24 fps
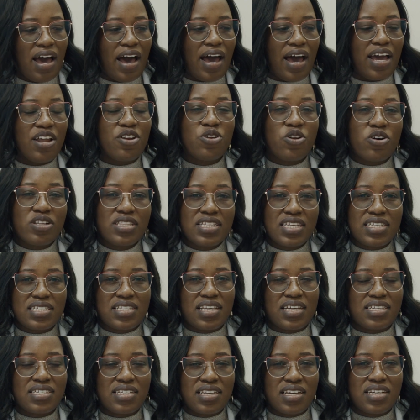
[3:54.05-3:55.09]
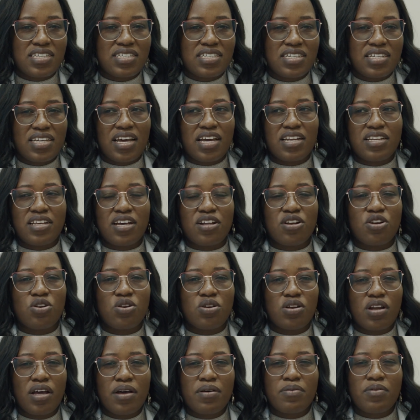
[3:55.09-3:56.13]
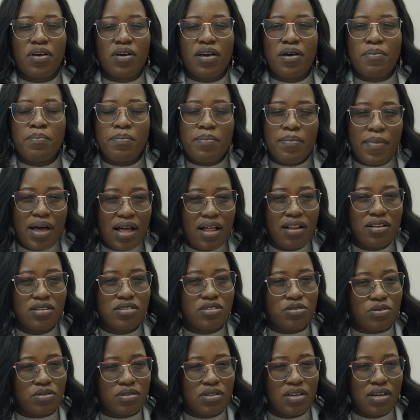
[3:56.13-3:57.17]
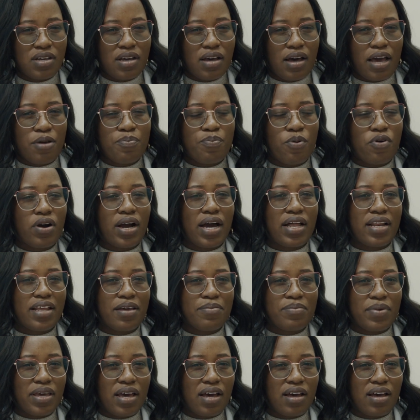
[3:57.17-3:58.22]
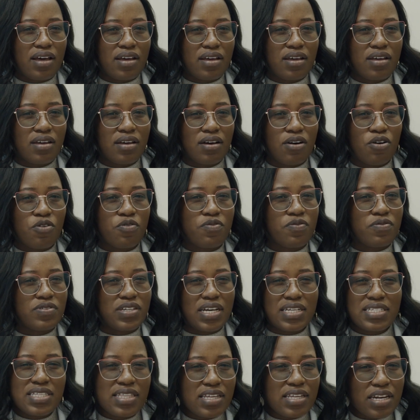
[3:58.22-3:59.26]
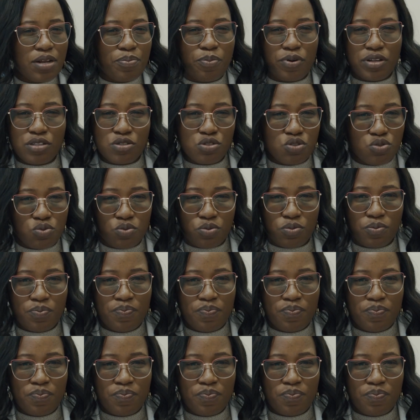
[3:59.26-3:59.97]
I noticed that she actually had a mild hypokalemia of just 3.2,